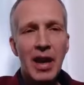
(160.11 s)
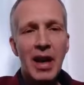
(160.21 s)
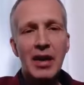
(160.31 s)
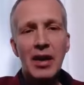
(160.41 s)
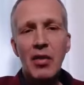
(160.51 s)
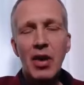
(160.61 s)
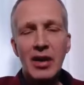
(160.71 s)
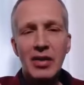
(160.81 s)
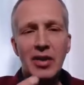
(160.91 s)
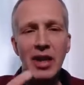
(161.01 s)
and our
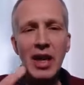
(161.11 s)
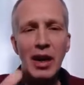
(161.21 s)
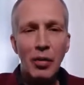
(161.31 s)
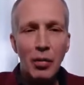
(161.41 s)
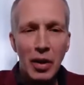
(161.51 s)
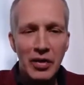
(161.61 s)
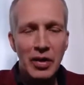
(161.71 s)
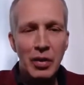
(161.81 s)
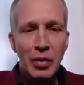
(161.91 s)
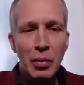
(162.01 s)
understanding of what the
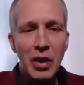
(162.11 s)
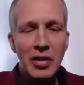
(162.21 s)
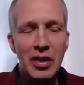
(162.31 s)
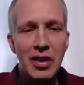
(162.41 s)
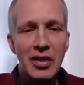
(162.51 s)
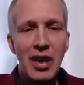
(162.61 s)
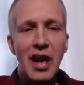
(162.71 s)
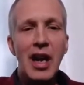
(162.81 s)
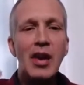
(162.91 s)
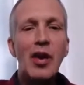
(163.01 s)
universe is,
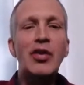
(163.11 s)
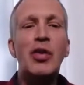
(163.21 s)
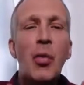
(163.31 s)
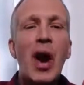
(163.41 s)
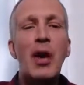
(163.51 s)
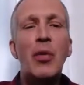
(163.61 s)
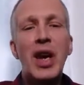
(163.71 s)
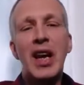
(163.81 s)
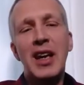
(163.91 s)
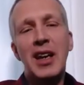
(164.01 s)
and also why
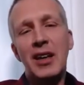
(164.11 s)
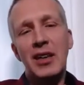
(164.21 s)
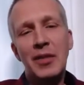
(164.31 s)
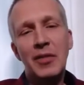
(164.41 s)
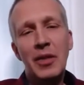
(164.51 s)
we are here.